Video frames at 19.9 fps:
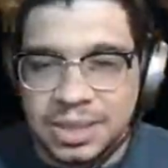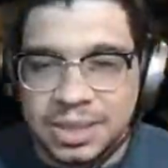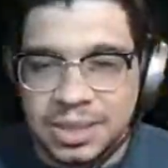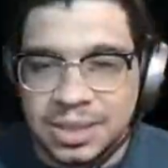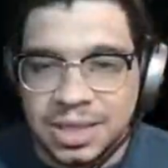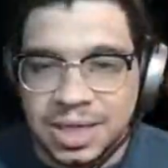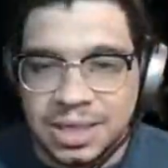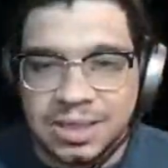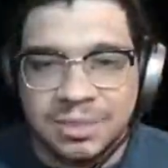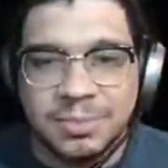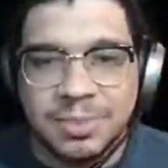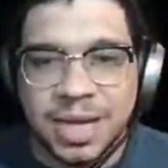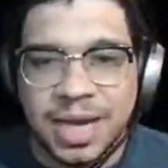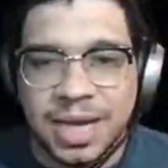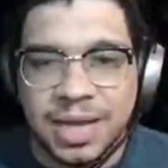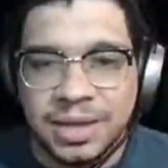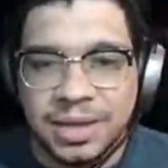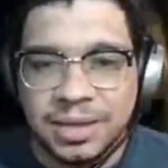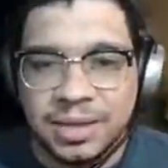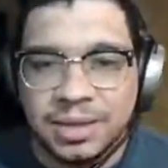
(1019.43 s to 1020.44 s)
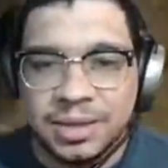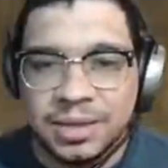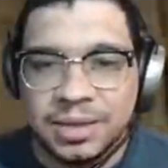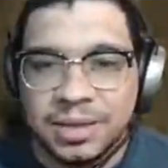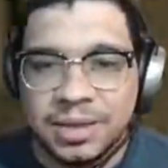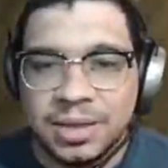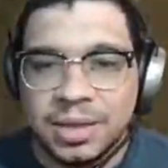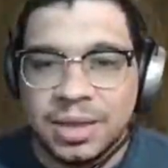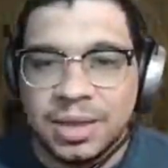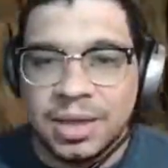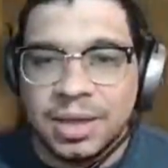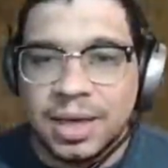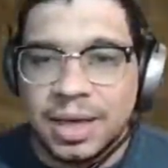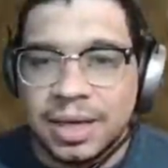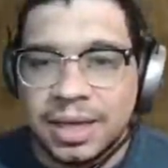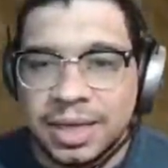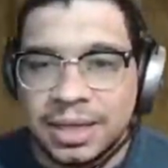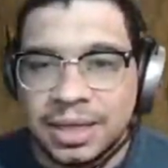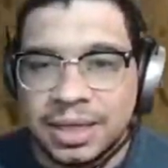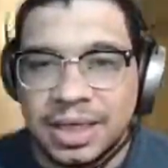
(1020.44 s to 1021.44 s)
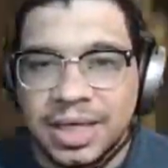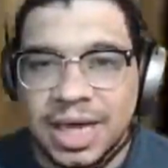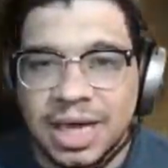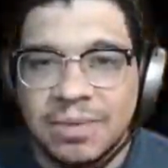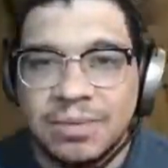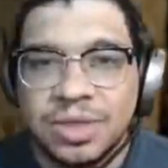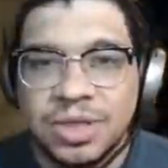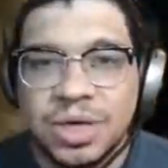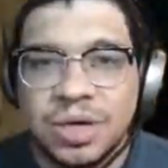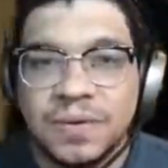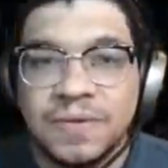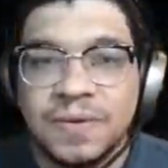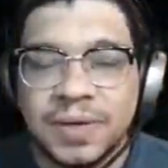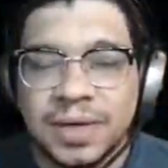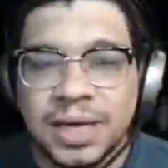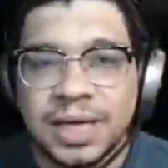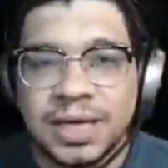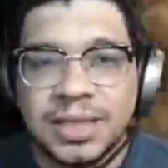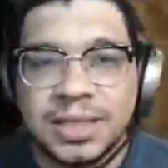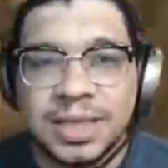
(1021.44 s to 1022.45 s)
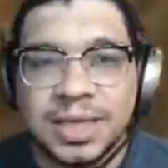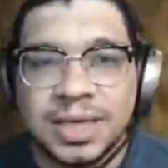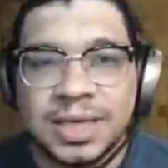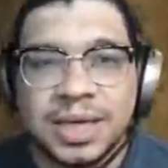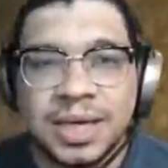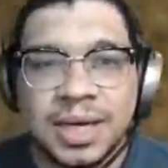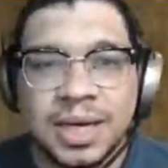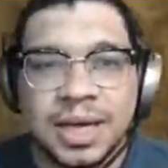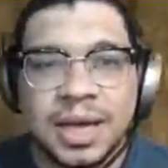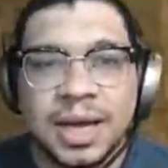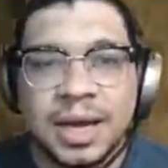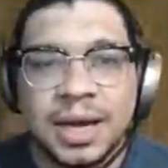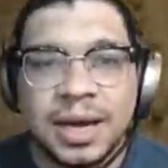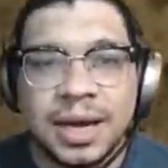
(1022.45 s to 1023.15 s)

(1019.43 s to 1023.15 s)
is not the path. I got the game show for Nixon. I